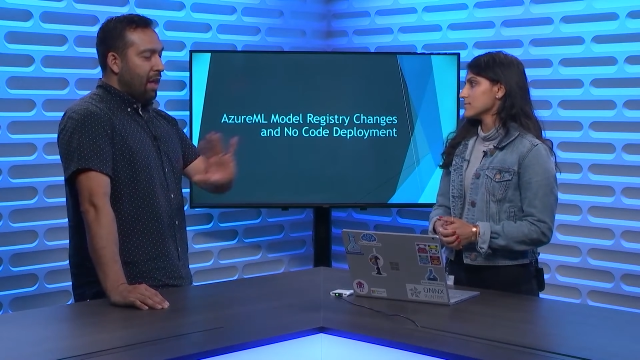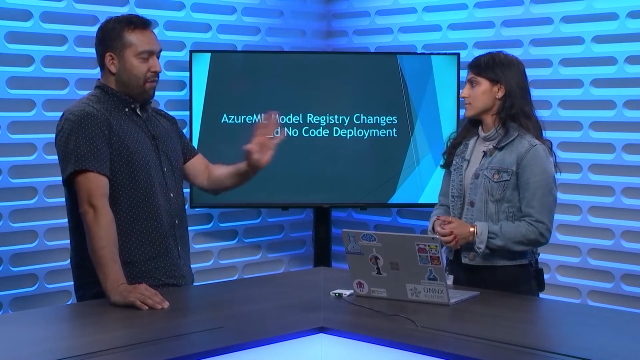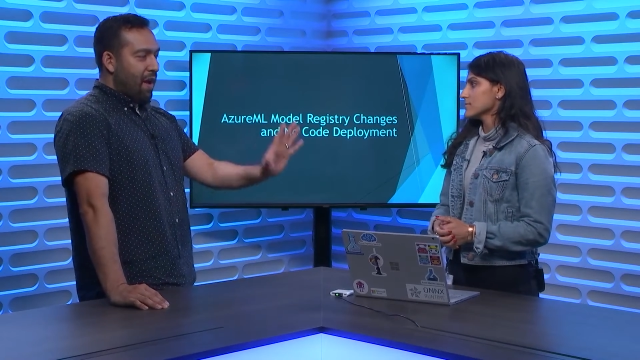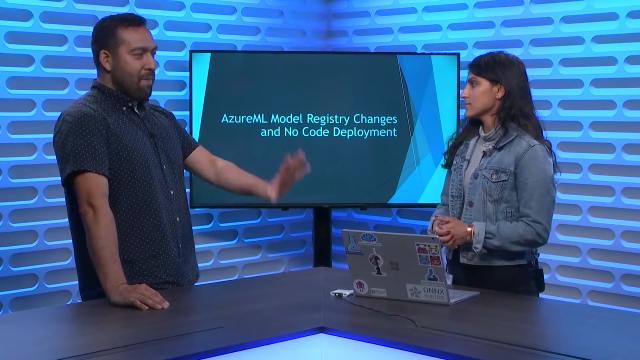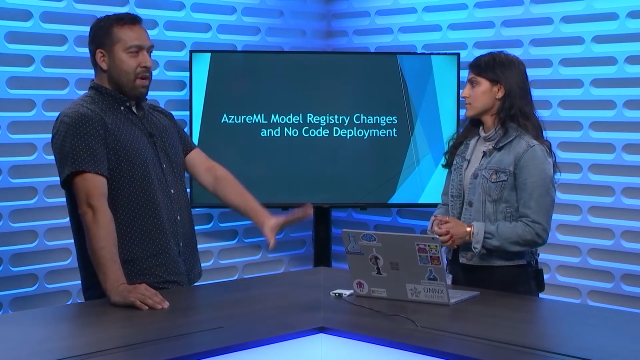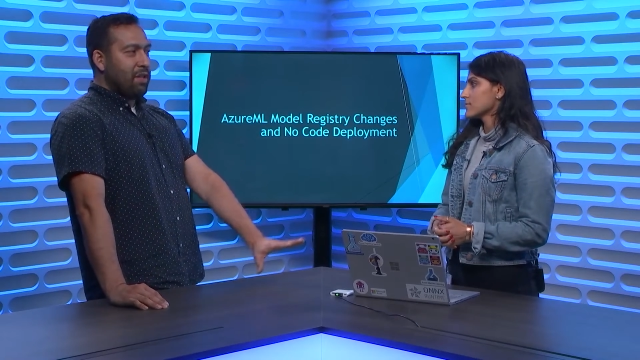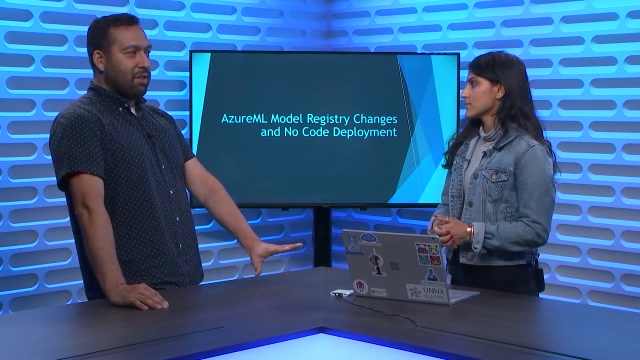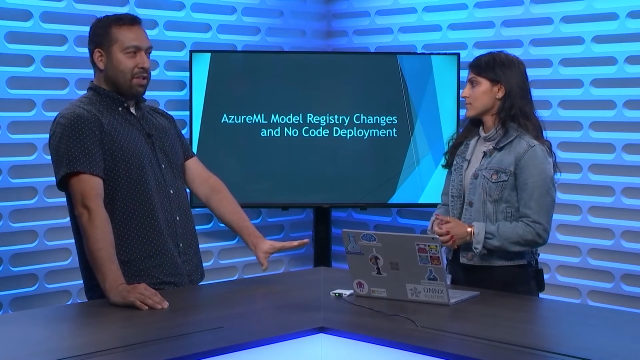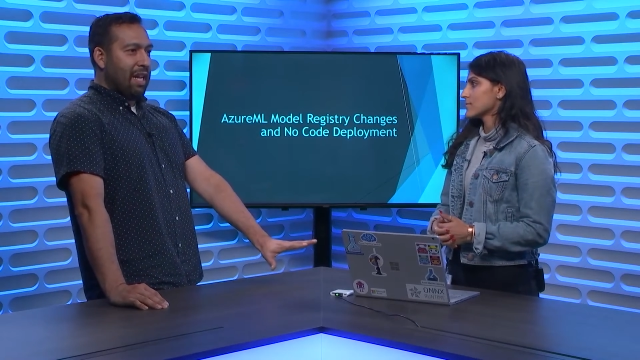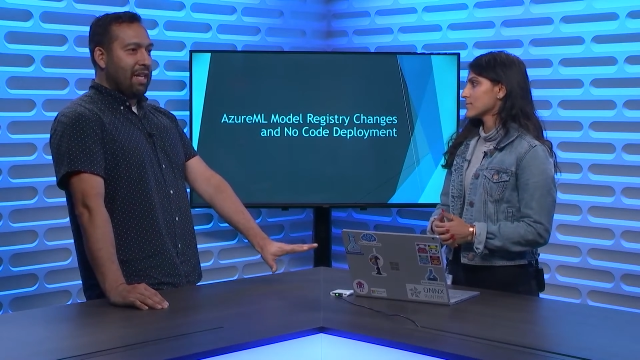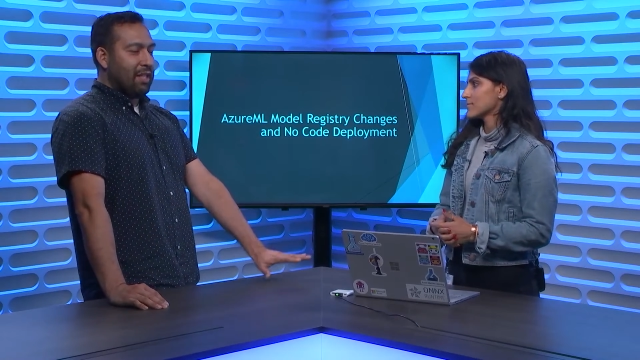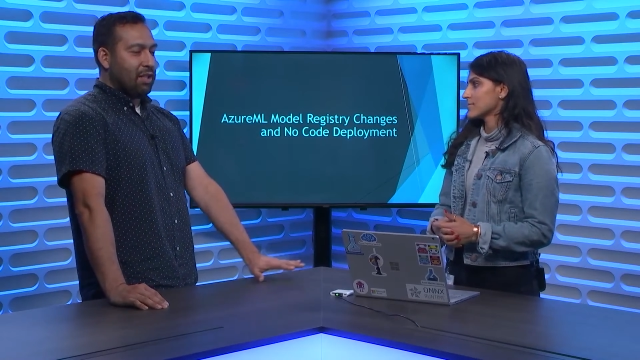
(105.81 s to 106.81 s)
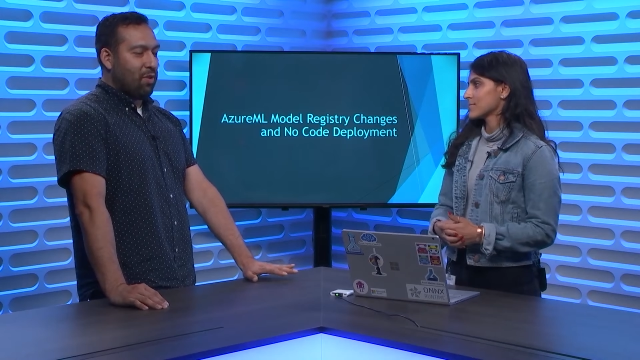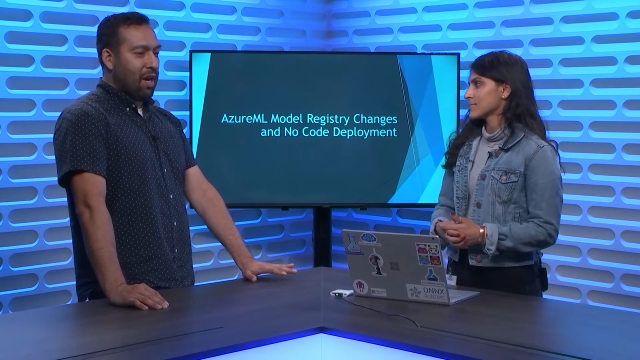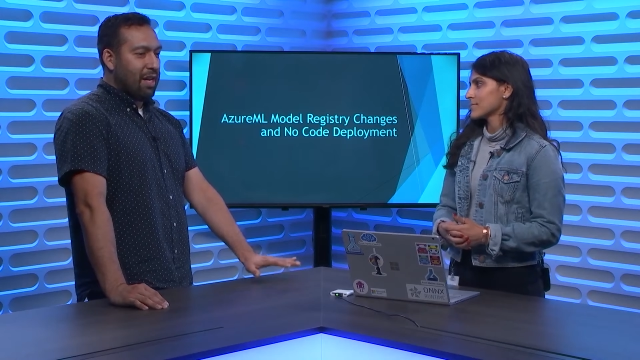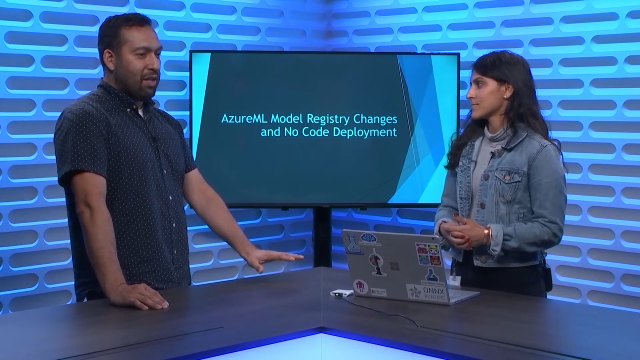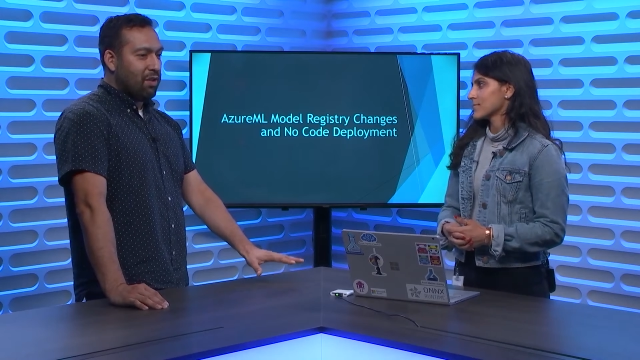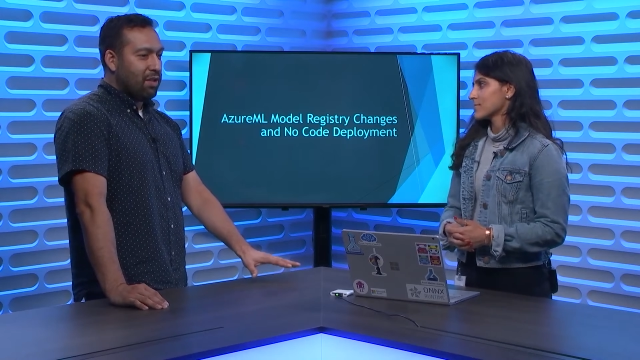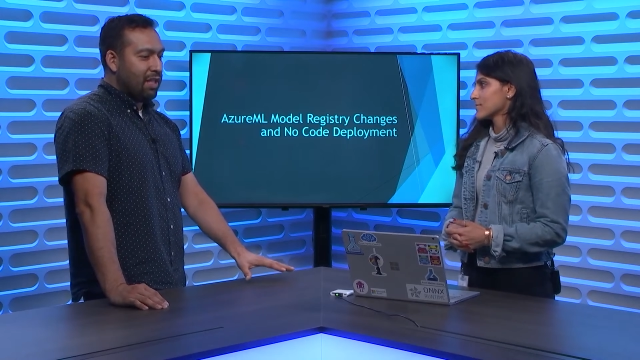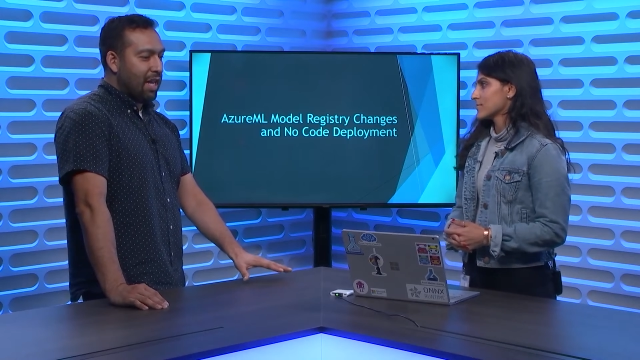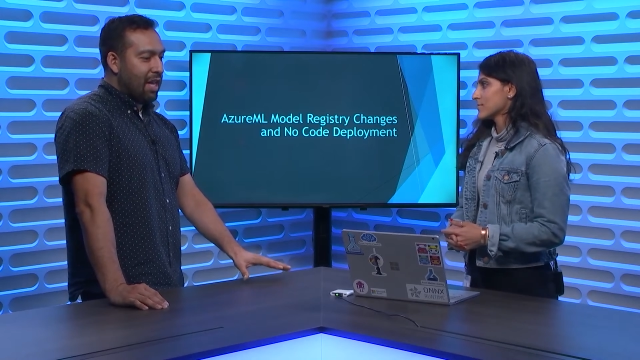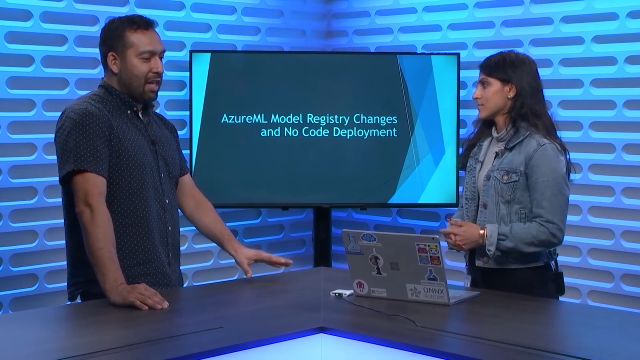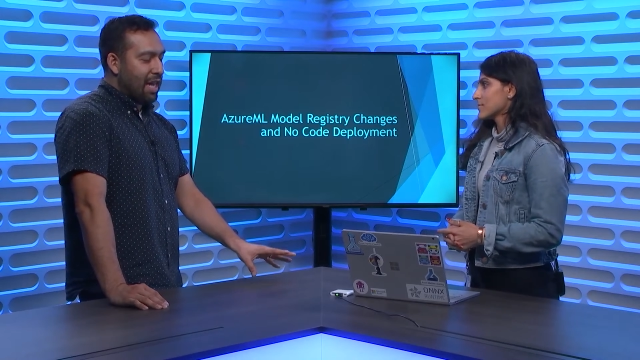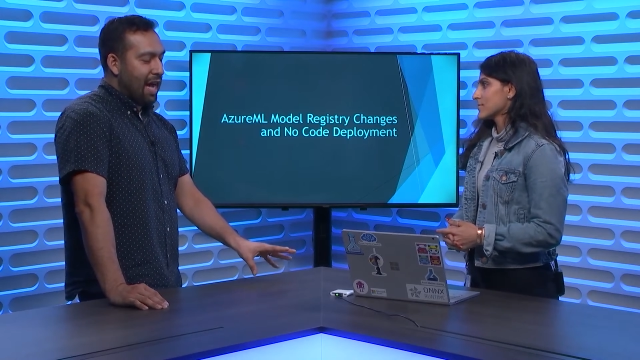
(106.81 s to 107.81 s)
Speaker 1: if I'm understanding this right, you're
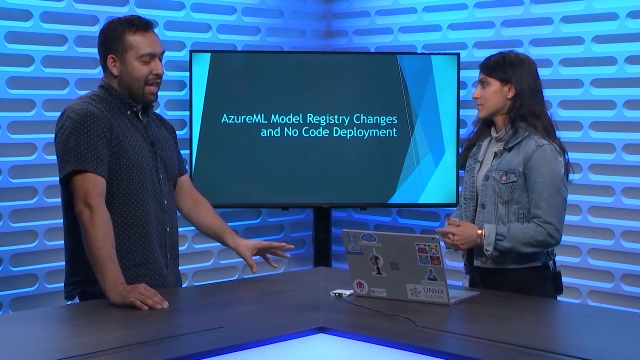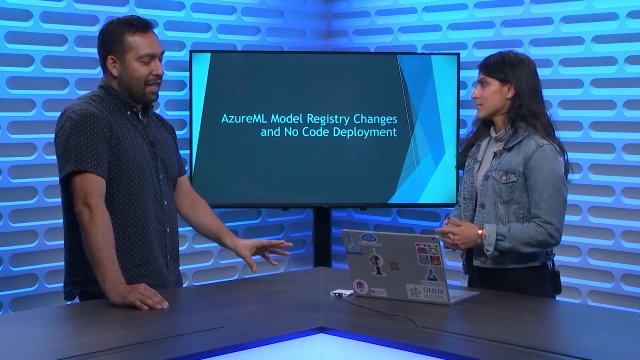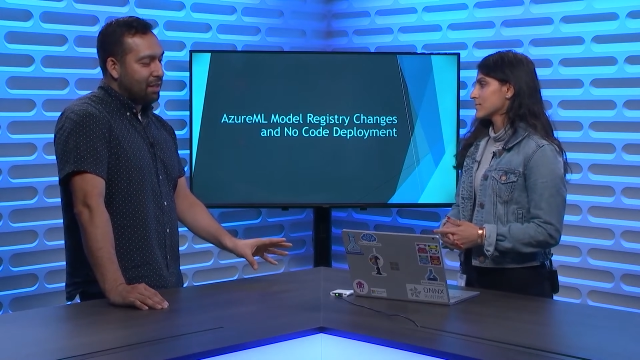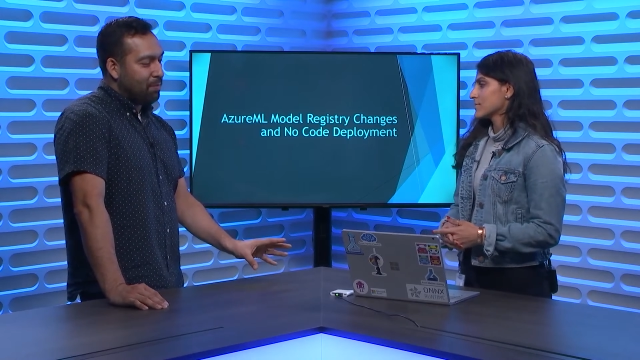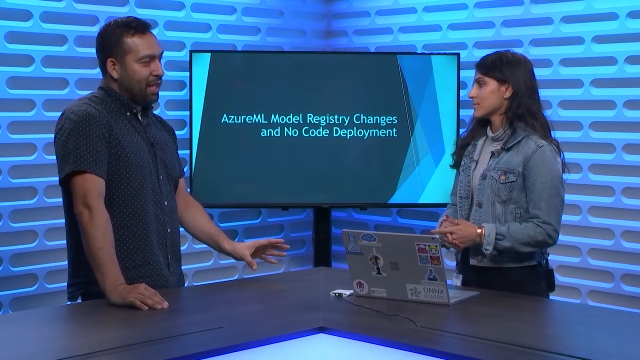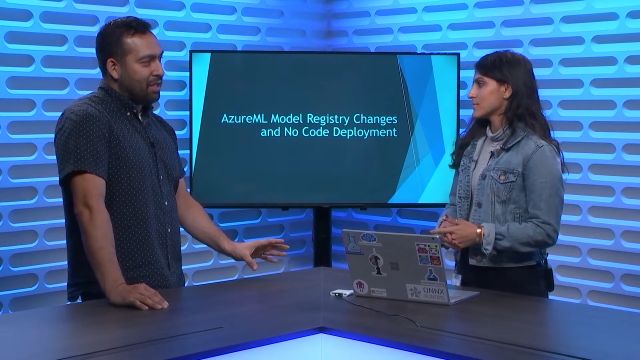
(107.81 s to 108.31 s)
saying I can